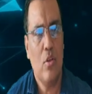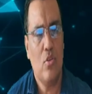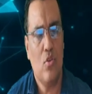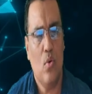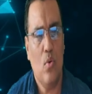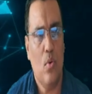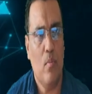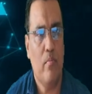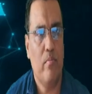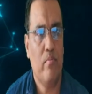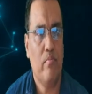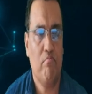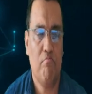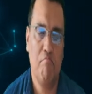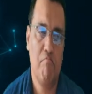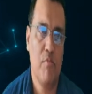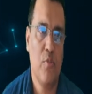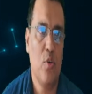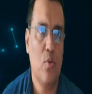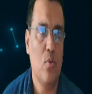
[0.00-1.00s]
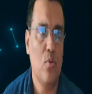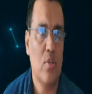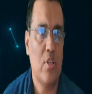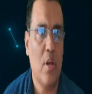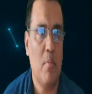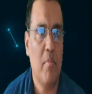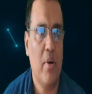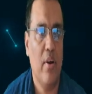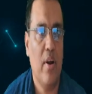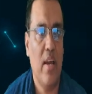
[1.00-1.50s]
So, to
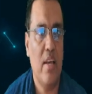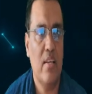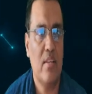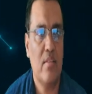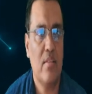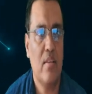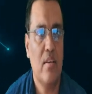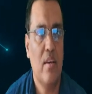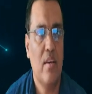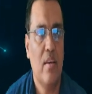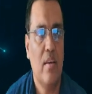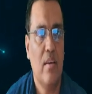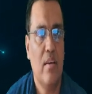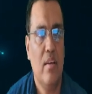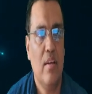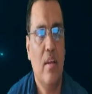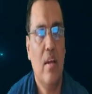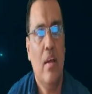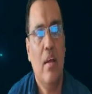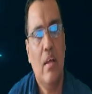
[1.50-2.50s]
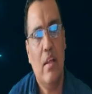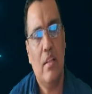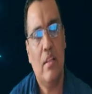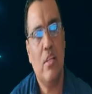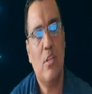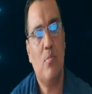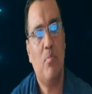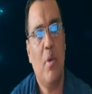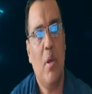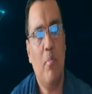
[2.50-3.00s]
summarize,
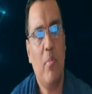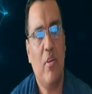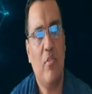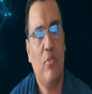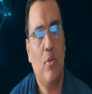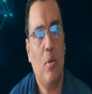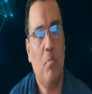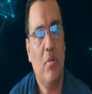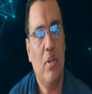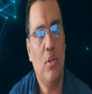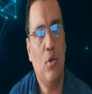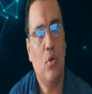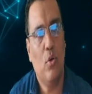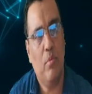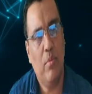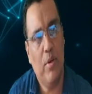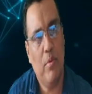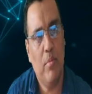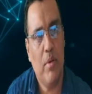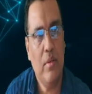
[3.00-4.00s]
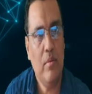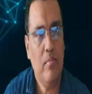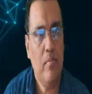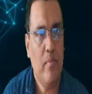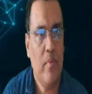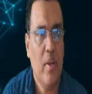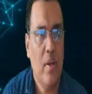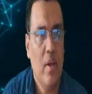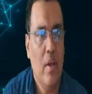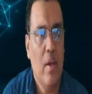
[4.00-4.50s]
this paper from Leo Bremen
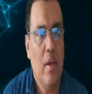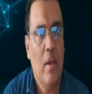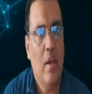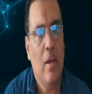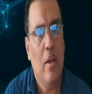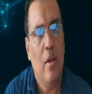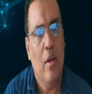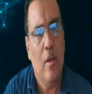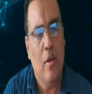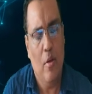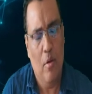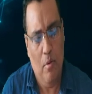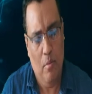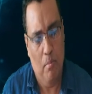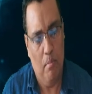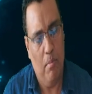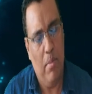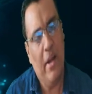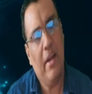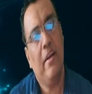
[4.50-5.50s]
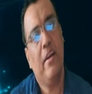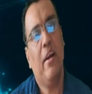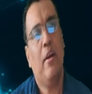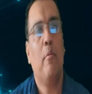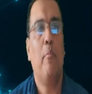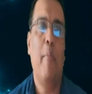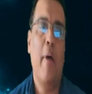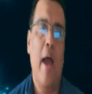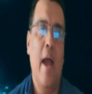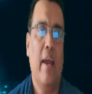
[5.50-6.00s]

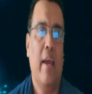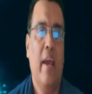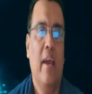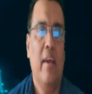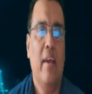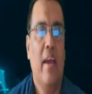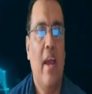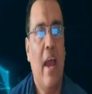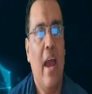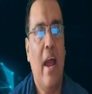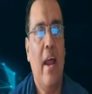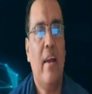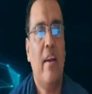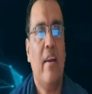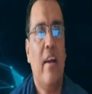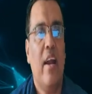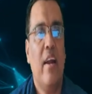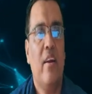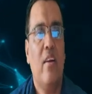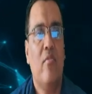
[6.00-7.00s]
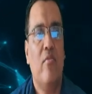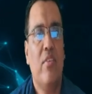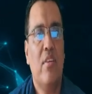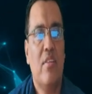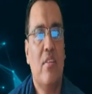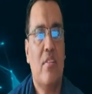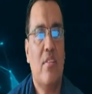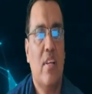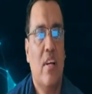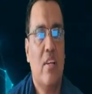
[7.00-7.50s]
blended bagging and random
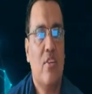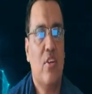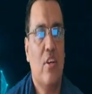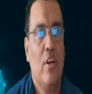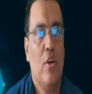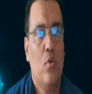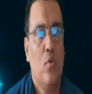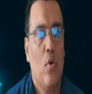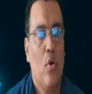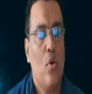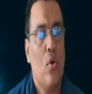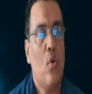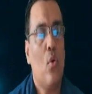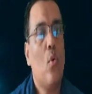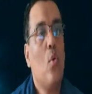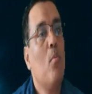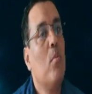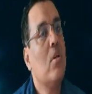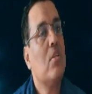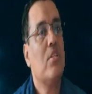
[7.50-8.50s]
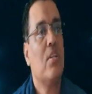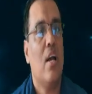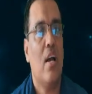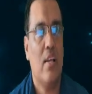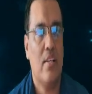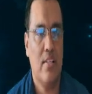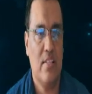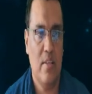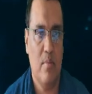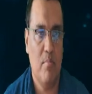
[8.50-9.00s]
feature selection into a robust
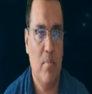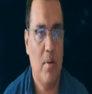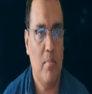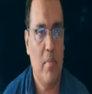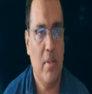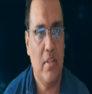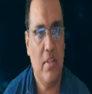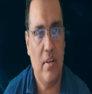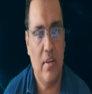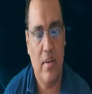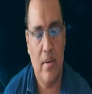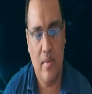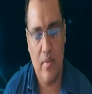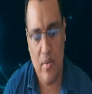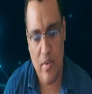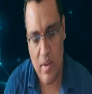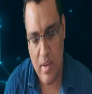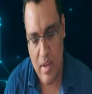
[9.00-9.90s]
ensemble method,